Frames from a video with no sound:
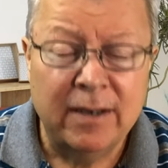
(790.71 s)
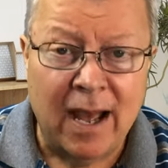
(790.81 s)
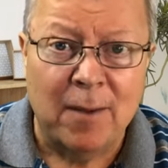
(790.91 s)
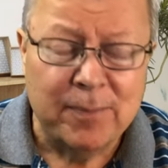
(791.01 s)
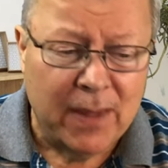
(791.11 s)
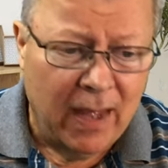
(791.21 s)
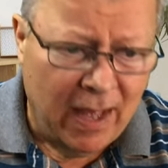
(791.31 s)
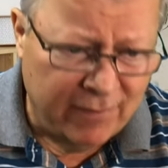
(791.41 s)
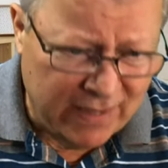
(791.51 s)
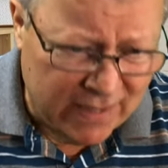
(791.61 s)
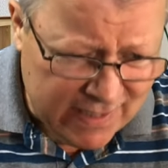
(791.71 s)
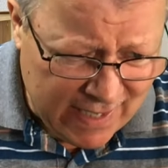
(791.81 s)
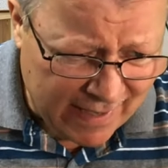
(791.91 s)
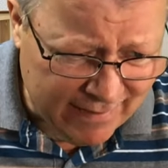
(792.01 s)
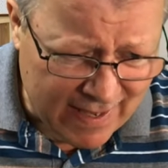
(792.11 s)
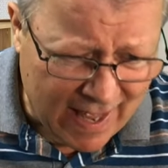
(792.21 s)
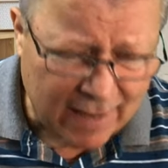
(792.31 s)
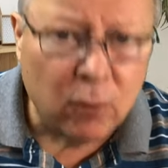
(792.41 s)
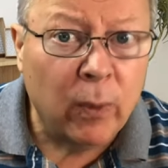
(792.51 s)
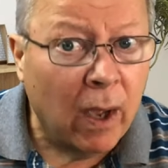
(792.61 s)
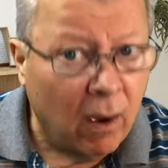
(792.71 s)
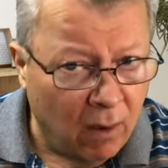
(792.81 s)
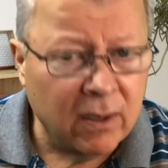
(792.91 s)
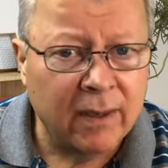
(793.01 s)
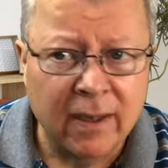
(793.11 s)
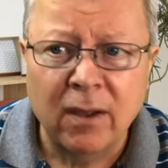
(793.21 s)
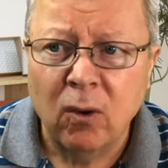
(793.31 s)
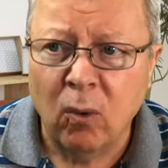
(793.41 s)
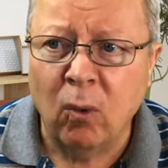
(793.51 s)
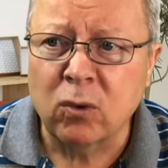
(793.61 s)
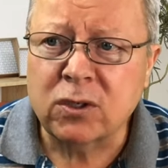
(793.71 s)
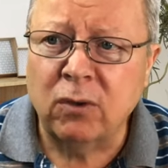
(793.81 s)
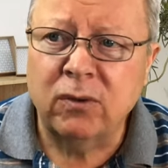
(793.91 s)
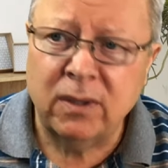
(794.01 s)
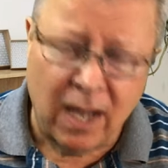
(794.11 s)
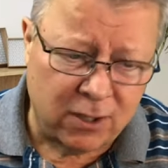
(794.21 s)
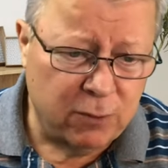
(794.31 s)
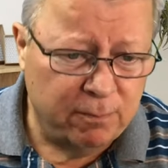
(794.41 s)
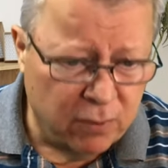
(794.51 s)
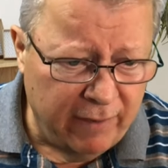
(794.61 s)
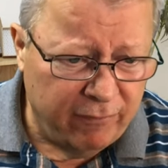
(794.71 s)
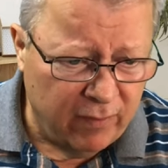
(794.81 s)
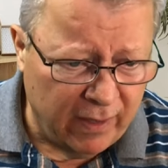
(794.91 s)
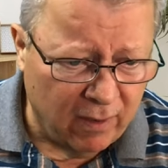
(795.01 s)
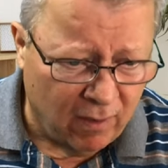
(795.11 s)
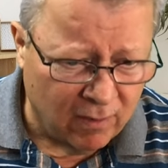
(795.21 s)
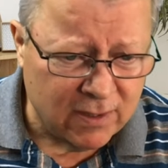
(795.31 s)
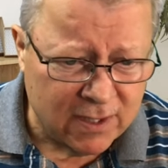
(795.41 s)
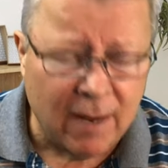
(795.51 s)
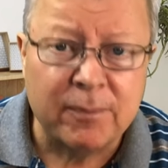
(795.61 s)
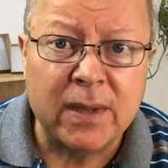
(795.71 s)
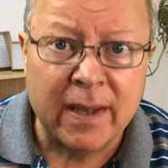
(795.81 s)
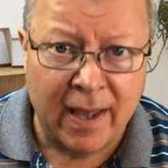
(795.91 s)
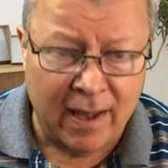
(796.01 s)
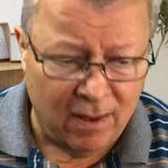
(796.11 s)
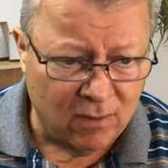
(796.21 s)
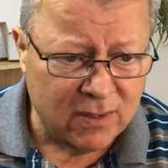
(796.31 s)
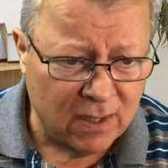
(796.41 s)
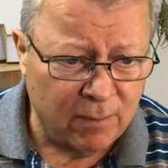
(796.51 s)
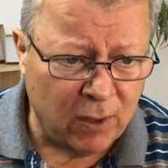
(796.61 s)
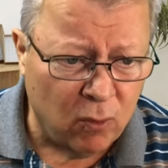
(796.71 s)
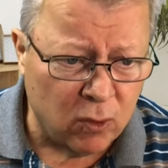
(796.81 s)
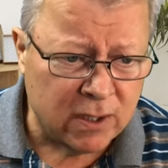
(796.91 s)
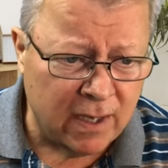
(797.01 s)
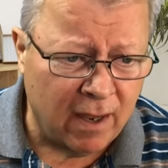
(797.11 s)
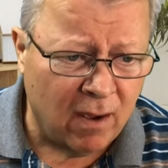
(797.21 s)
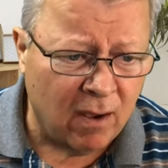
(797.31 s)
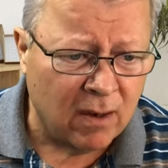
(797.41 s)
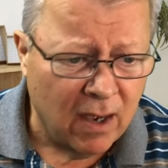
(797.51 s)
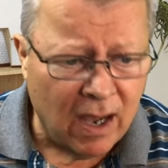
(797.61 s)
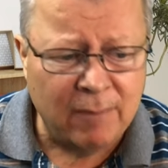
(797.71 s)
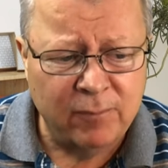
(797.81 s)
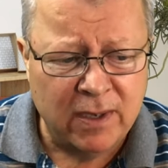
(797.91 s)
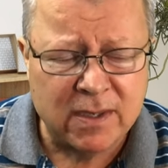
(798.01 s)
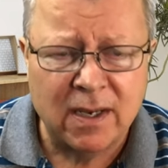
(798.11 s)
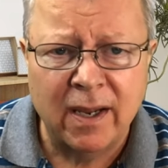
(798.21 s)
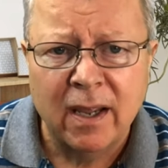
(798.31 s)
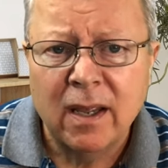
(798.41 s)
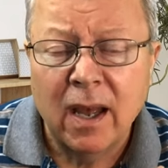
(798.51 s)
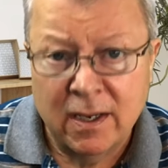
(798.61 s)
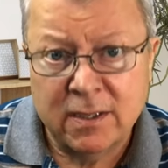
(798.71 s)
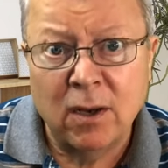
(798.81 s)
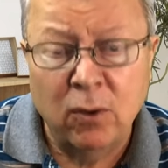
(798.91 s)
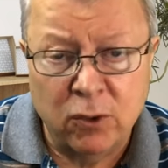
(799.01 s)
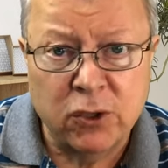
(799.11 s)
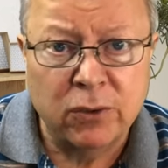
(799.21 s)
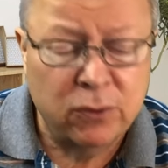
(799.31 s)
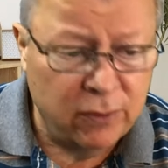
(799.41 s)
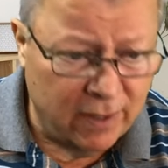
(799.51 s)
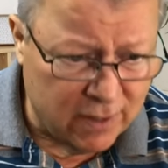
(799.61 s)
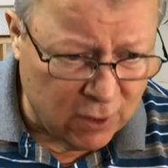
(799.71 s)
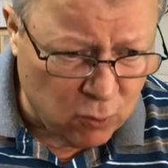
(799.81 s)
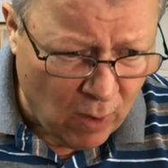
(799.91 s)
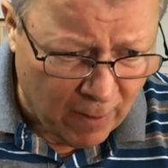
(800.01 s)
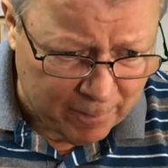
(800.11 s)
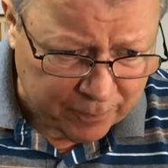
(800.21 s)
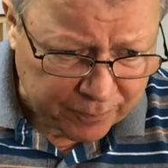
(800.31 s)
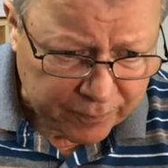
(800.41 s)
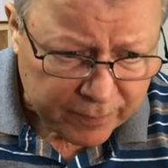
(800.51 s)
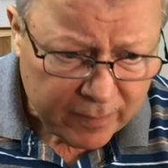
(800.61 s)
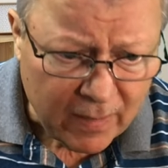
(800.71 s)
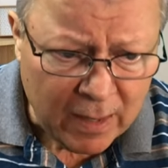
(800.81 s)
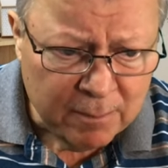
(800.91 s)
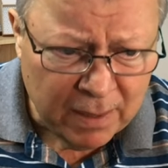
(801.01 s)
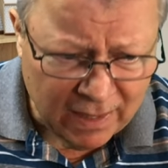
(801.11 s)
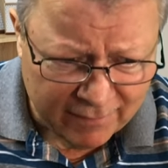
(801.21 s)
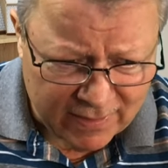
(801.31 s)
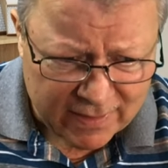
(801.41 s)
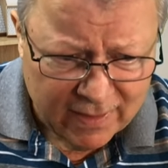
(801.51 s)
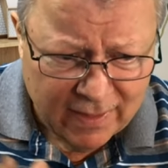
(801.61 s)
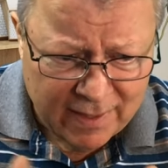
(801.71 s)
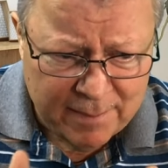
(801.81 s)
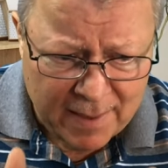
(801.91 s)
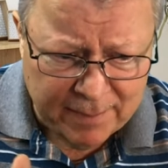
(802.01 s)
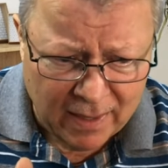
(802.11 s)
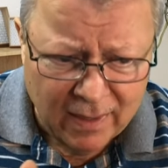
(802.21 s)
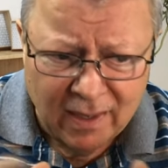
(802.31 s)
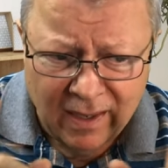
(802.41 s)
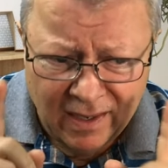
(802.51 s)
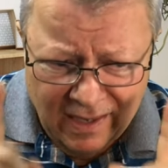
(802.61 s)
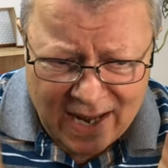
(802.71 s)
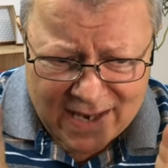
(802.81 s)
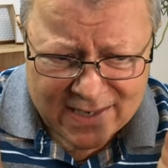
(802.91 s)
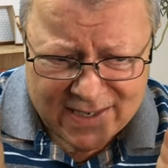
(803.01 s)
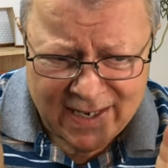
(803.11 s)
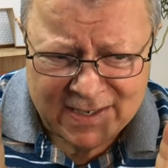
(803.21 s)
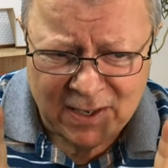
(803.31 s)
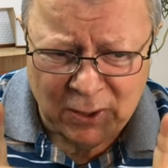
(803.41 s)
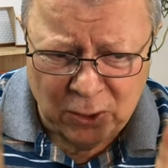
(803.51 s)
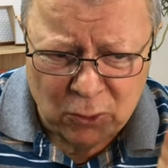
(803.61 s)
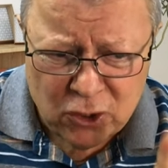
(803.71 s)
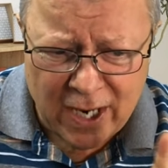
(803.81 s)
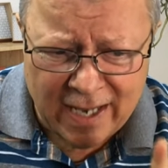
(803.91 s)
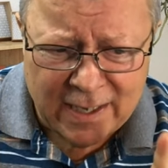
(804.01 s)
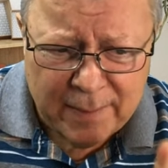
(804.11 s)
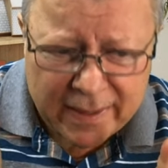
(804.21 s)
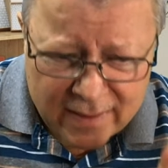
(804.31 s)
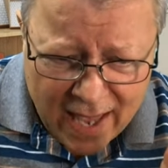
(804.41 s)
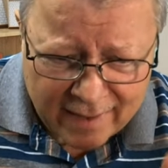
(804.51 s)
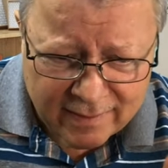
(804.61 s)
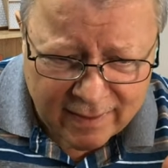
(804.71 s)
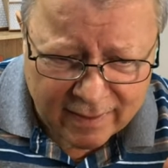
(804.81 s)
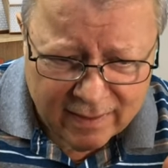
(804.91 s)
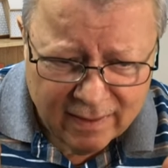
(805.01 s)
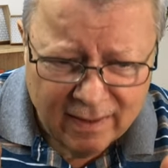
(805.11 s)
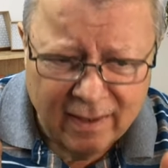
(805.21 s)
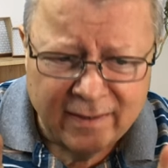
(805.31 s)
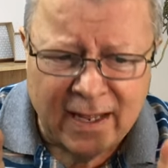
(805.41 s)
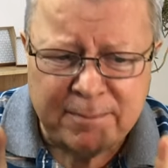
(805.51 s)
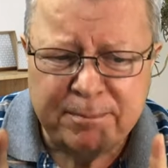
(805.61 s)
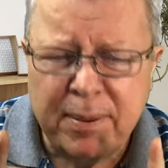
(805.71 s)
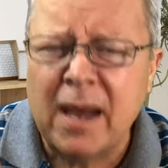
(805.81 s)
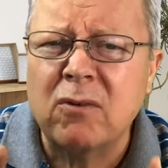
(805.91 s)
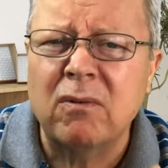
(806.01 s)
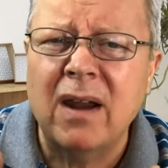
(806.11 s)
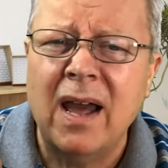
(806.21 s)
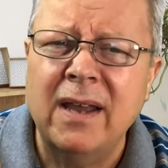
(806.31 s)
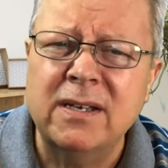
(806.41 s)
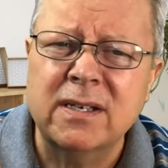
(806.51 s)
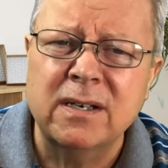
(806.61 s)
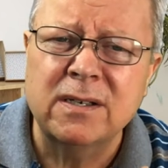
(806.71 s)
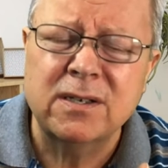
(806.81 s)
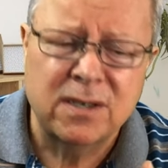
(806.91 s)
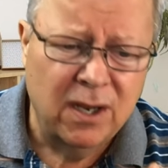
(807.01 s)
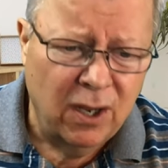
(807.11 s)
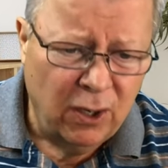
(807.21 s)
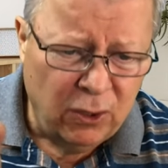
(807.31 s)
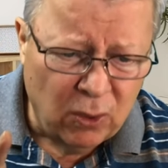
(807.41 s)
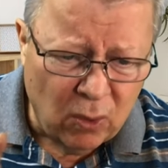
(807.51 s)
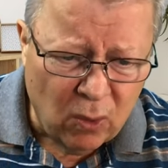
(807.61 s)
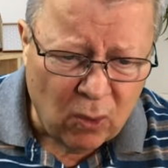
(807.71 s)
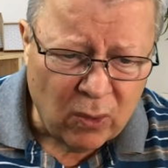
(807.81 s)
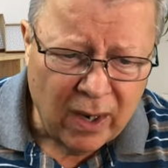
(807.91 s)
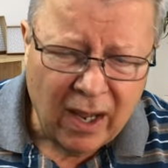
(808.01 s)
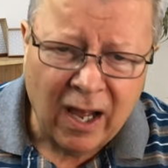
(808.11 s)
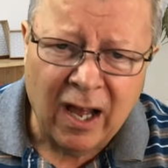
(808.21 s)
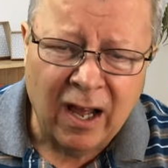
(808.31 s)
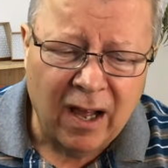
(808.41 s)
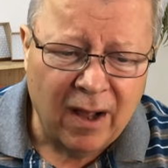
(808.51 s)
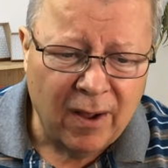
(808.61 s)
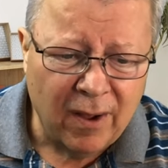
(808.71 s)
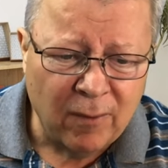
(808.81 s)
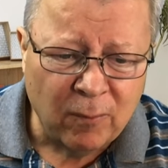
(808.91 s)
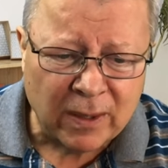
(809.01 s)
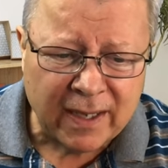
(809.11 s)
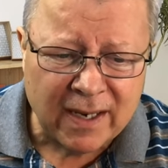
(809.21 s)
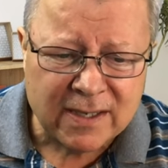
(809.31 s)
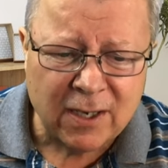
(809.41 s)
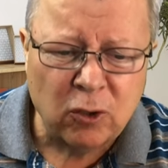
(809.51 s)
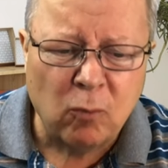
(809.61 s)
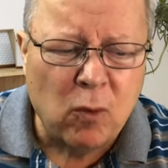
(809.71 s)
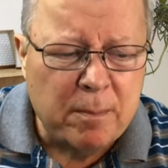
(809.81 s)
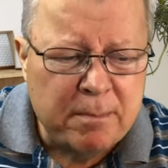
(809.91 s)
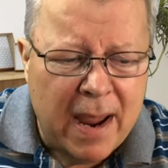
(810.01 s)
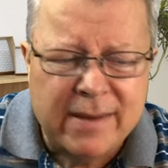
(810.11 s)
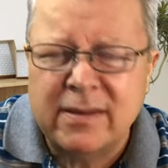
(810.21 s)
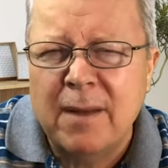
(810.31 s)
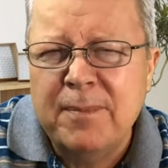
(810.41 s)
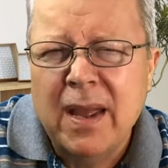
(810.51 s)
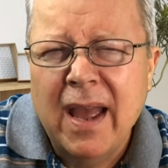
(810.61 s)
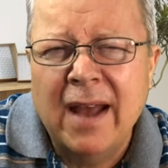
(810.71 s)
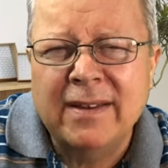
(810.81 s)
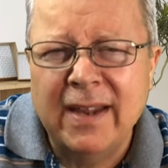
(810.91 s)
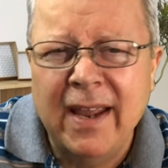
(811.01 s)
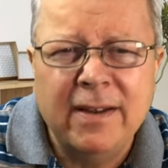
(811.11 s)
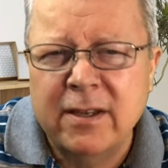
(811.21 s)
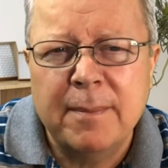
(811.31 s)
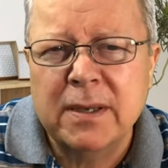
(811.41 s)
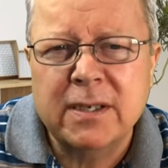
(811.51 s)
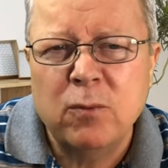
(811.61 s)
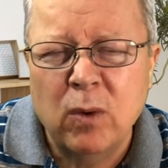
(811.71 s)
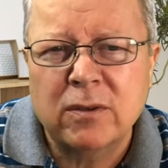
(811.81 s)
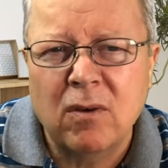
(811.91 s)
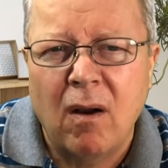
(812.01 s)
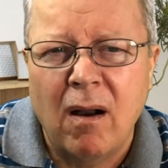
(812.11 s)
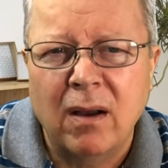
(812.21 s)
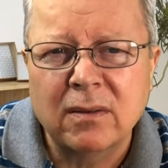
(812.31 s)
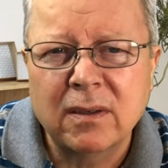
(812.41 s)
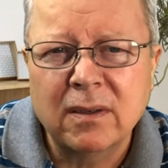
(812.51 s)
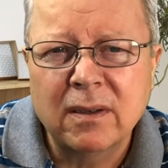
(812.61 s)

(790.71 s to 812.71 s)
Now, having said that, we are going to also touch briefly on something else, because there are obviously a solution to this as well. Beloved, remember, lust is a huge enemy tactic that paralyzes your momentum and intimacy with God.